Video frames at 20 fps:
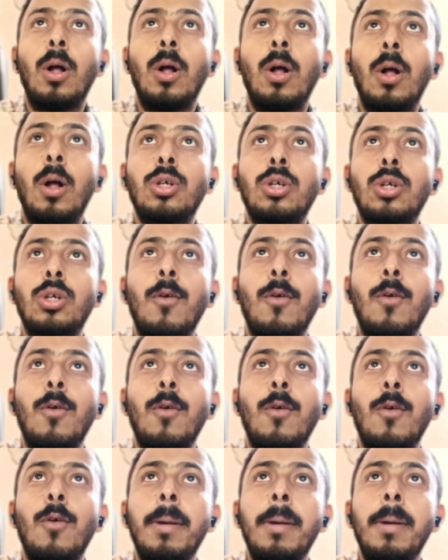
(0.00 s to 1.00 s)
And also
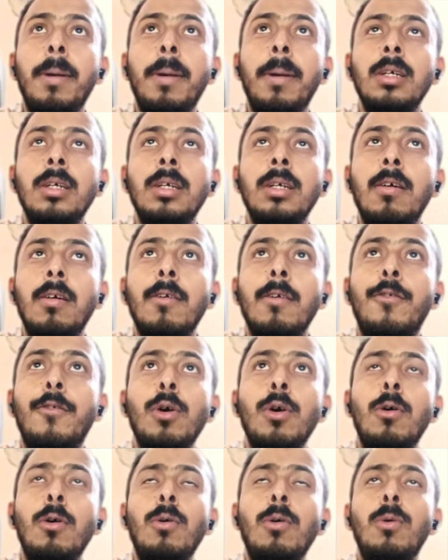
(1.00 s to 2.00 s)
there will be
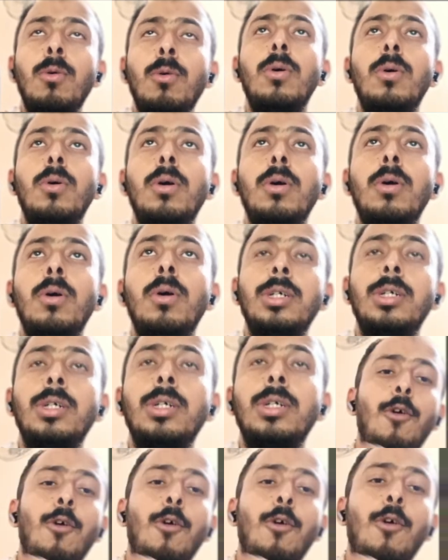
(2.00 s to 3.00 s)
few
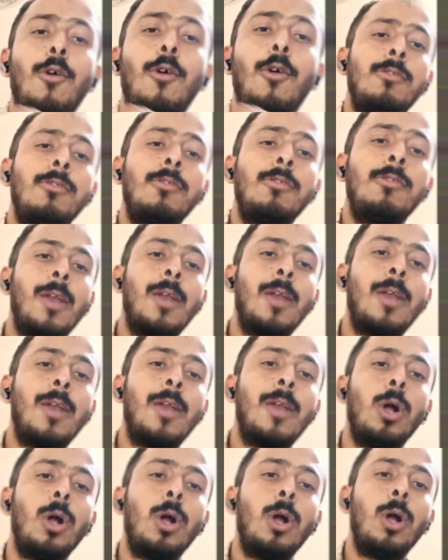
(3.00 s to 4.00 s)
default
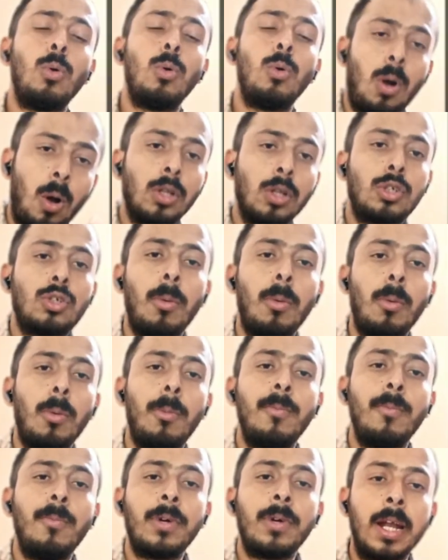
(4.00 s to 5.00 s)
firewall rules
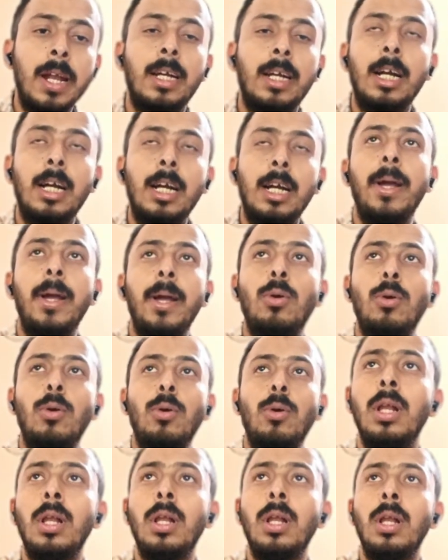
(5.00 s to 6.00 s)
also
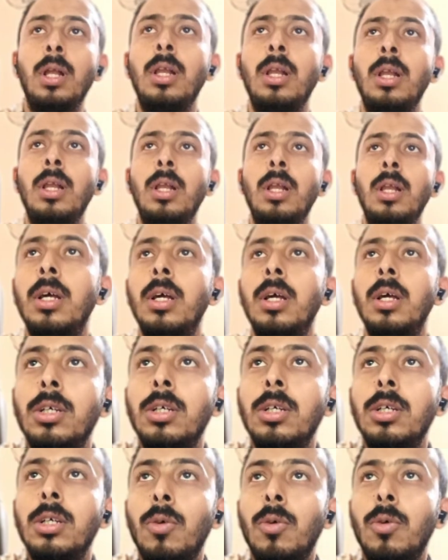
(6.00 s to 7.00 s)
created by Google.
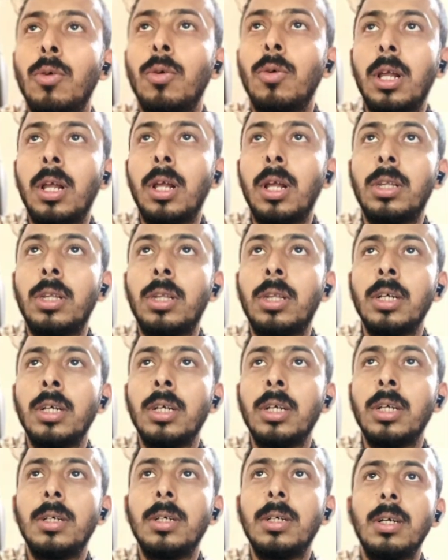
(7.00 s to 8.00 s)
So when you click
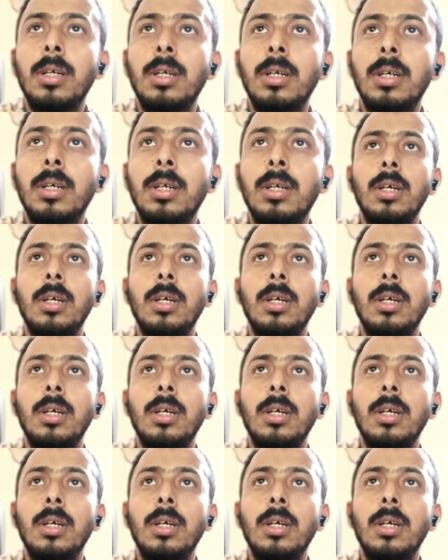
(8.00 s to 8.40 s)
on this,